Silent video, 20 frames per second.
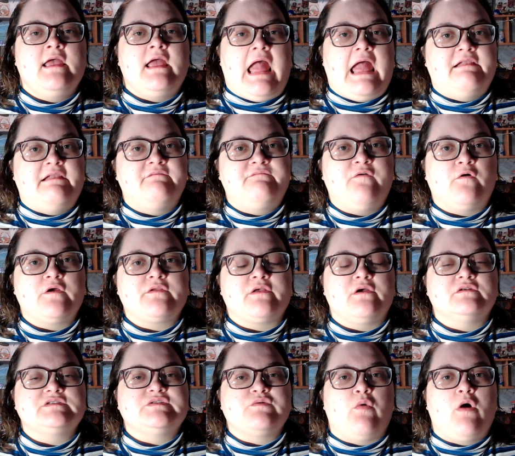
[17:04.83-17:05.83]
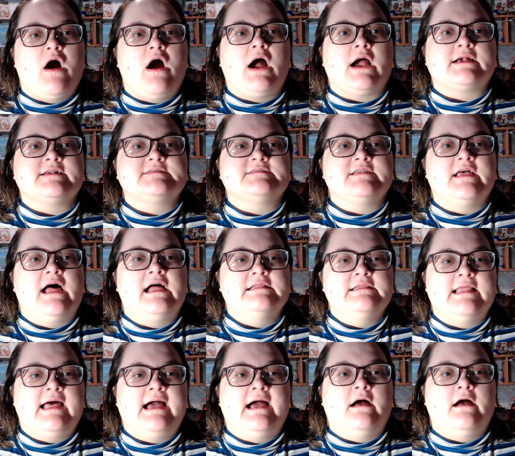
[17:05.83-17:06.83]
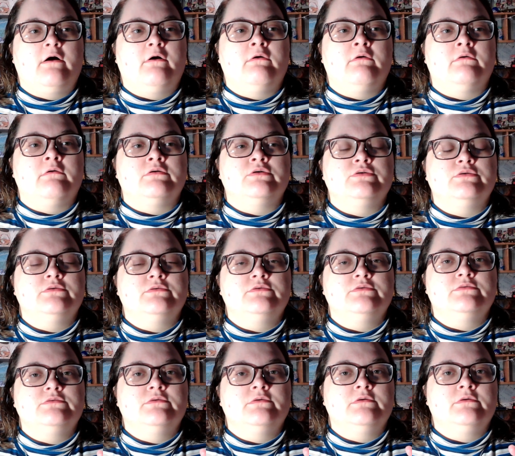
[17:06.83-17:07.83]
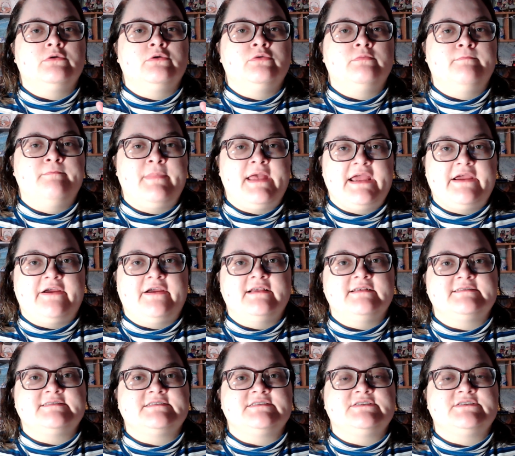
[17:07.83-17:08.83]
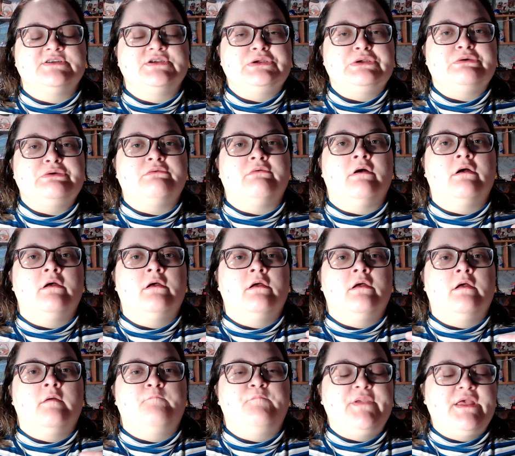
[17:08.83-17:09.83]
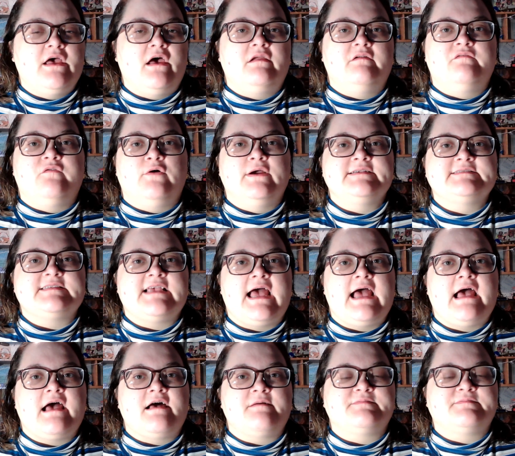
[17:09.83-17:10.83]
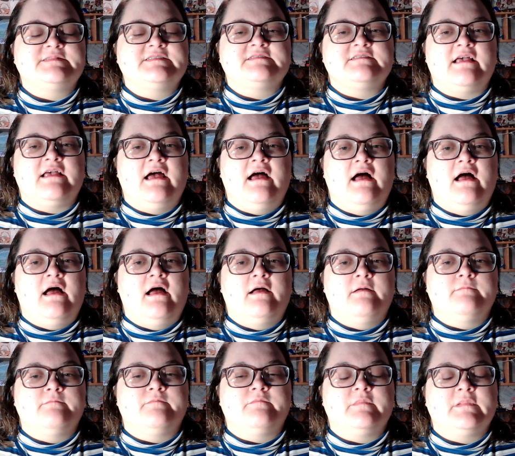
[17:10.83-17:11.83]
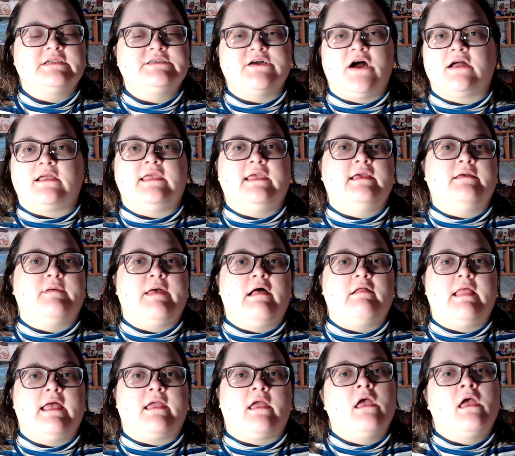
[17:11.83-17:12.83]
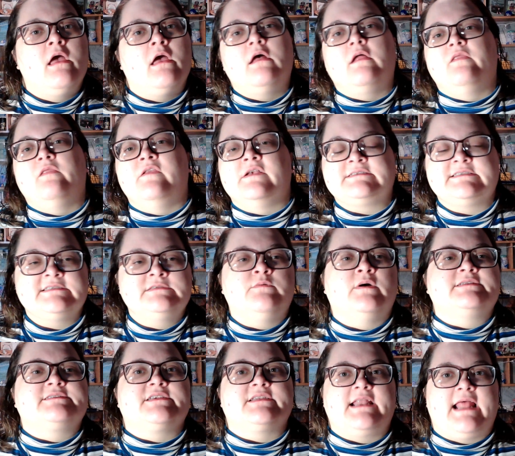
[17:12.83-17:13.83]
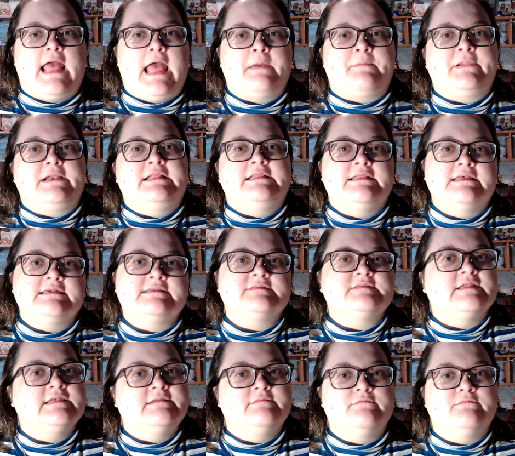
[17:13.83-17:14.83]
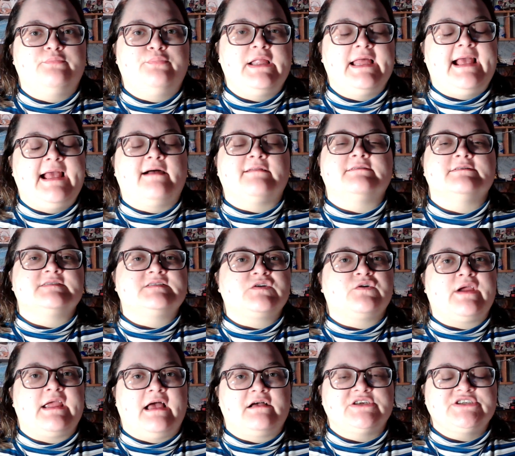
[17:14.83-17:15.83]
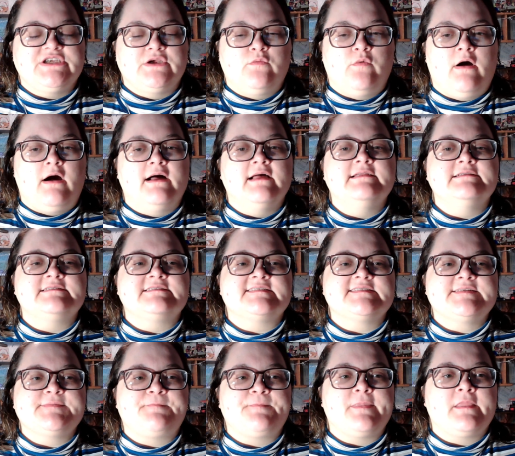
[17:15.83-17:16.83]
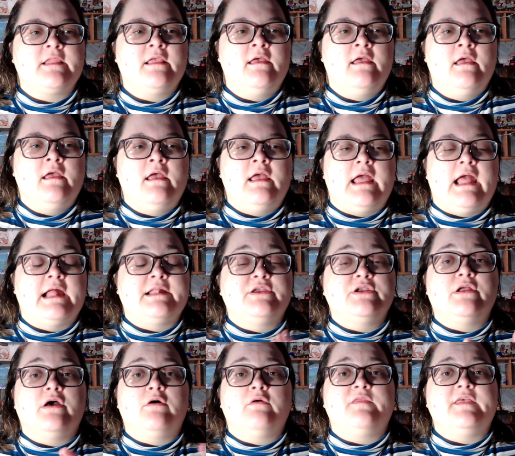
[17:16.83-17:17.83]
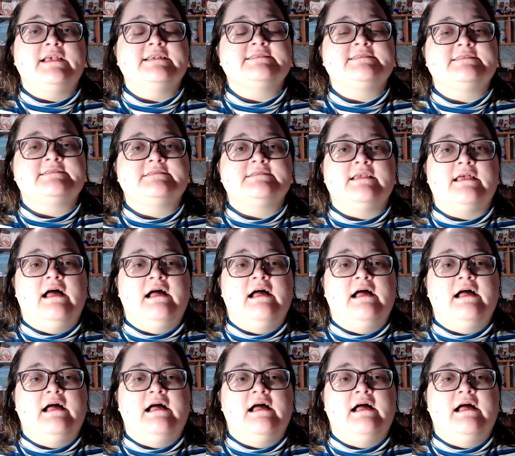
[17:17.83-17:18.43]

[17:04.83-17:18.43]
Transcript: and for those walks, allow Maris to be on voice apps, talking about, like, this is what's going to happen in this, then play out the story how she wants. And, these,